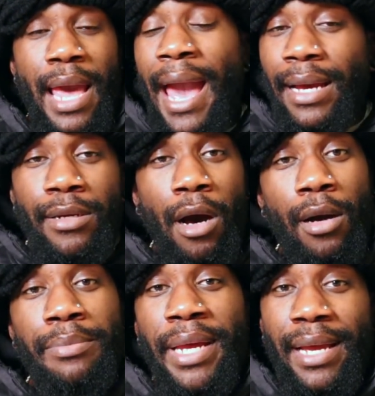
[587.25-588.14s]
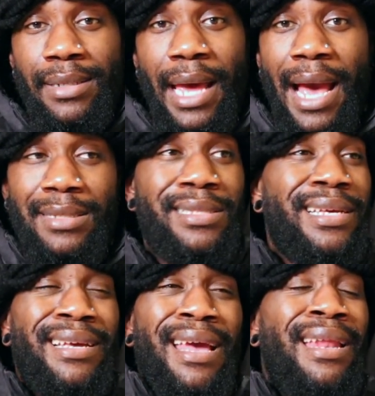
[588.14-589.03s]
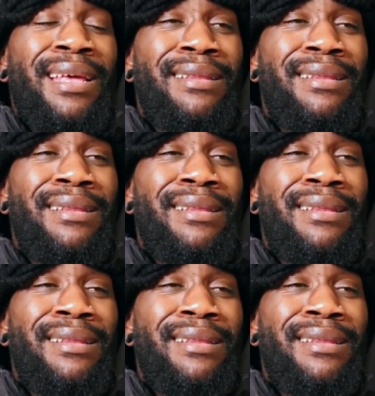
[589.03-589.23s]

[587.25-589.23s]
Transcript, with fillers: eggnog being nasty, and